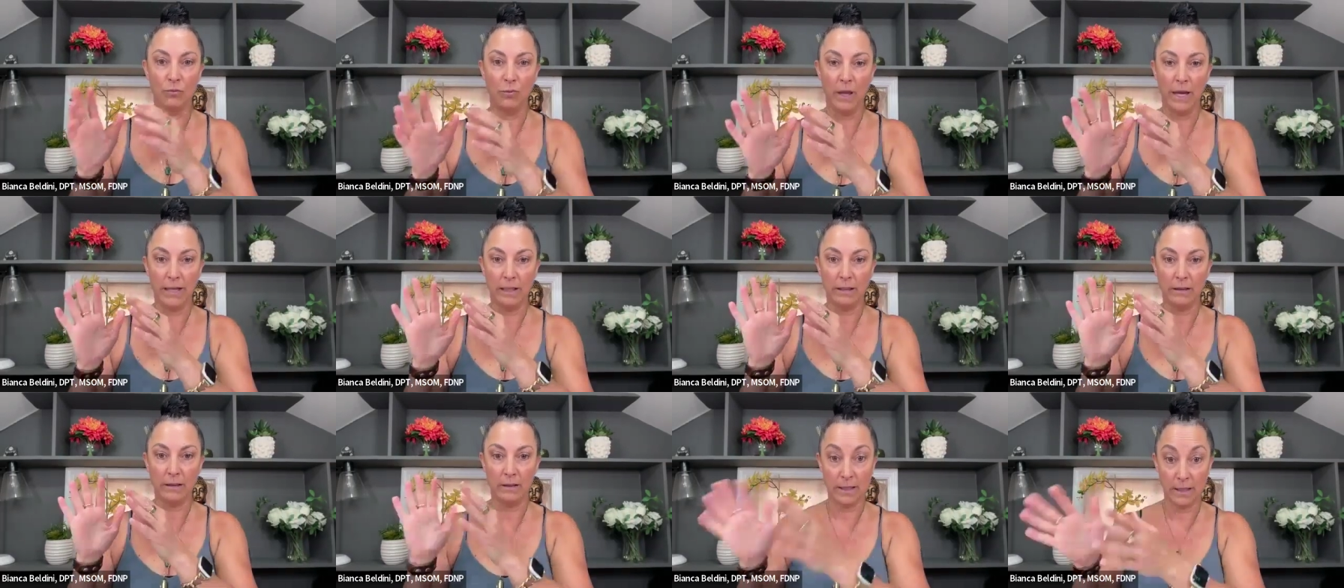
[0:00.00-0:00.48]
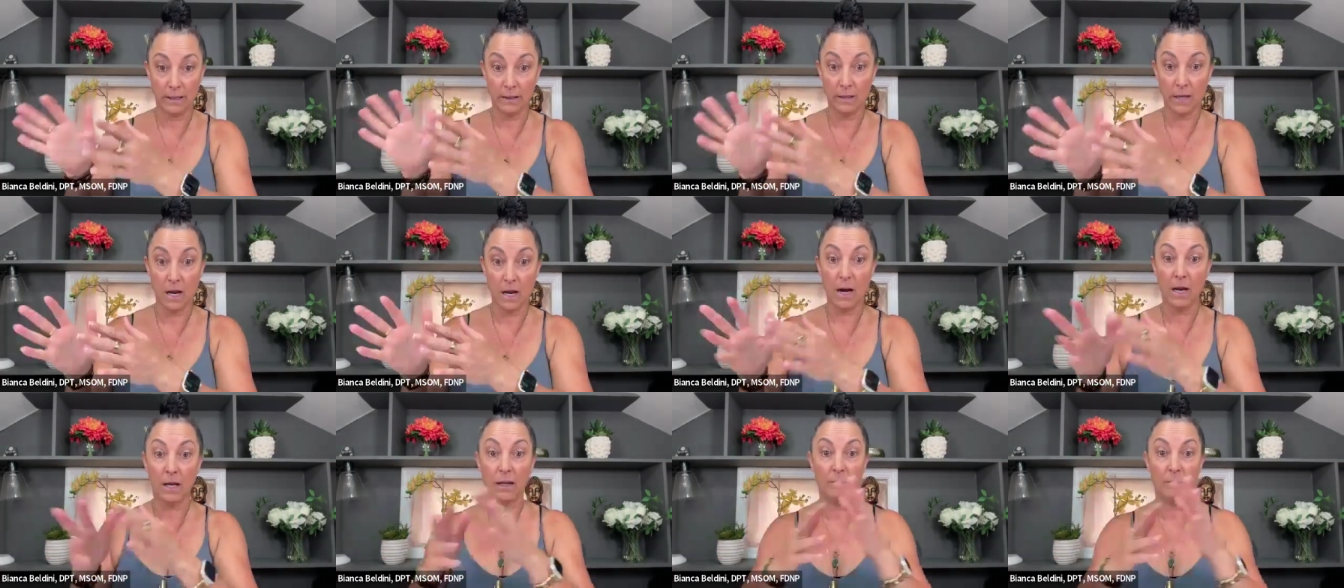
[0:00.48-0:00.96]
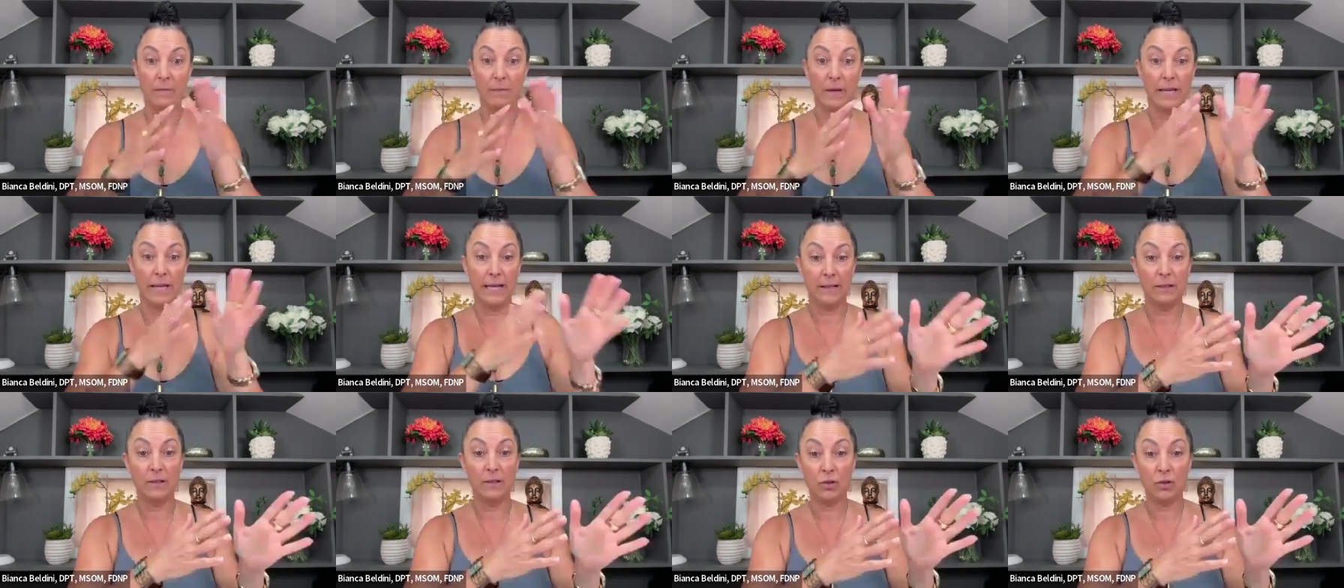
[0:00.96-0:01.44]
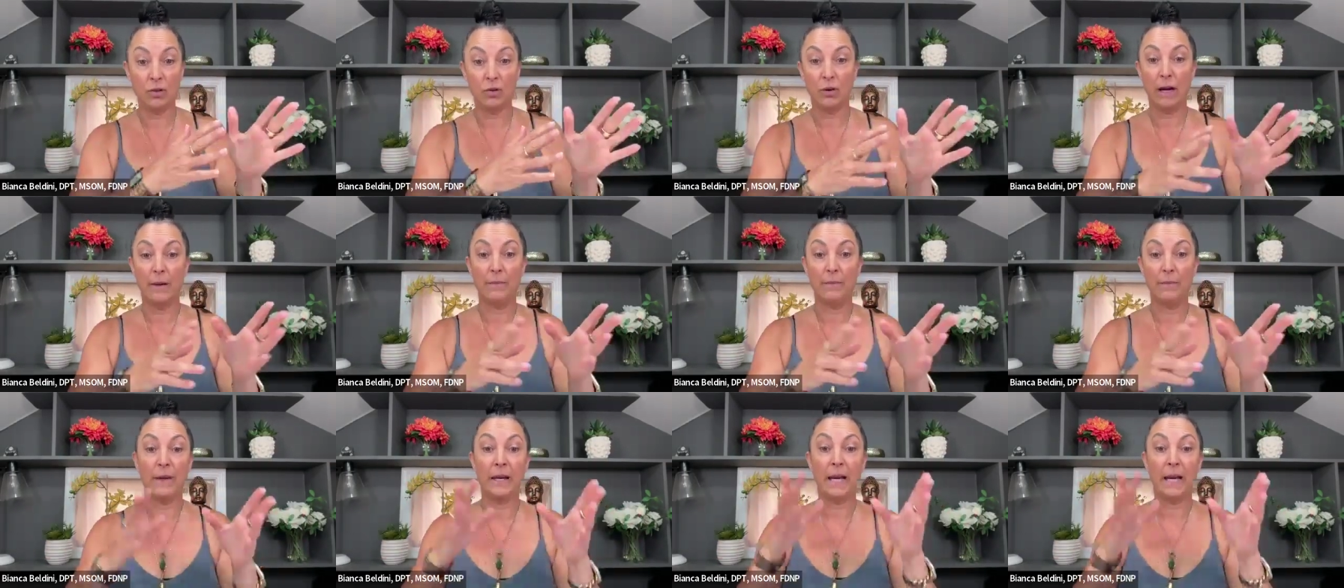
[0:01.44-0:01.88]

like TikTok and my Instagram.